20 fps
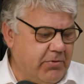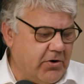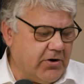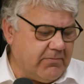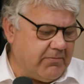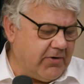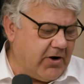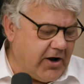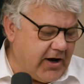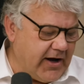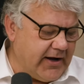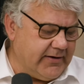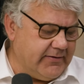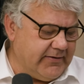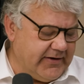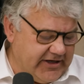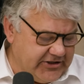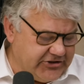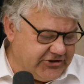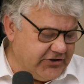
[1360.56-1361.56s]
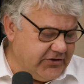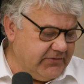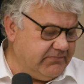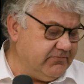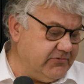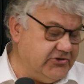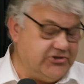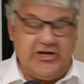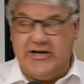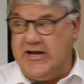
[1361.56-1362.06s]
bottom line
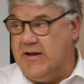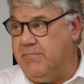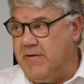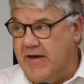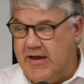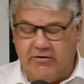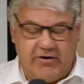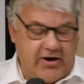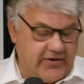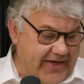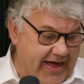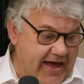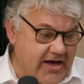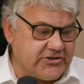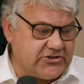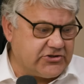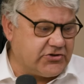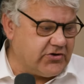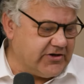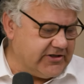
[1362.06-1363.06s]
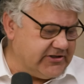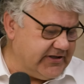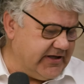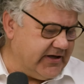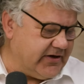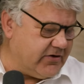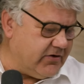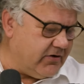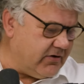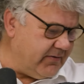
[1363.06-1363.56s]
issue: GDP growth. How strong is
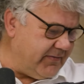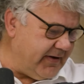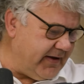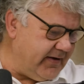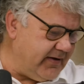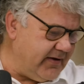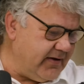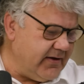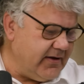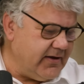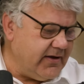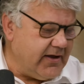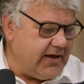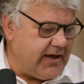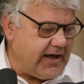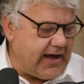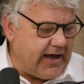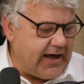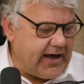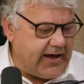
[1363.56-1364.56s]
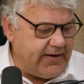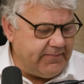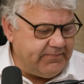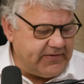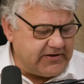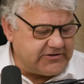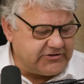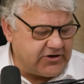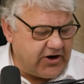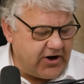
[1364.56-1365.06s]
the economy?
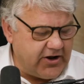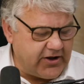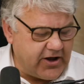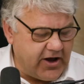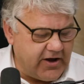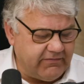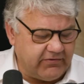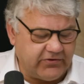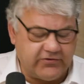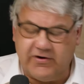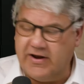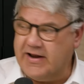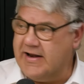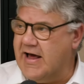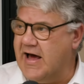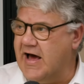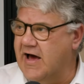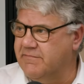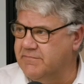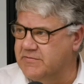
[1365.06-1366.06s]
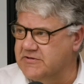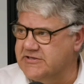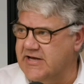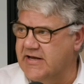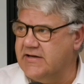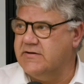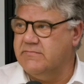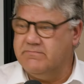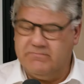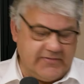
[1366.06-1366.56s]
It's growing over
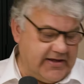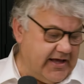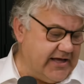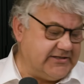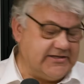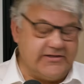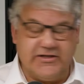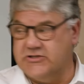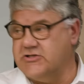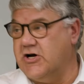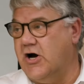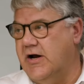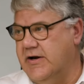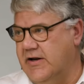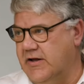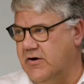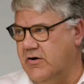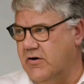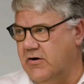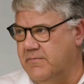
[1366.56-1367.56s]
3.5%. It's in the tightening